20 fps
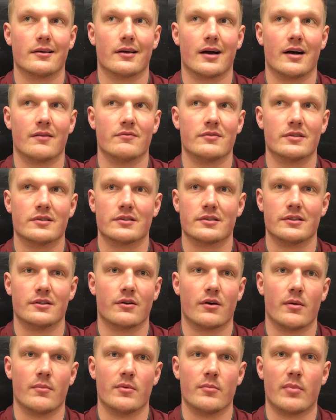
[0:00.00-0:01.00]
Obviously, you
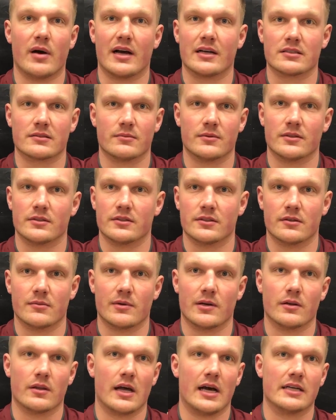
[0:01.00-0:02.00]
know, I'm in basketball until
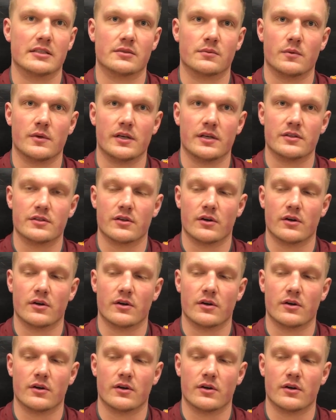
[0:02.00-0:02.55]
about last week.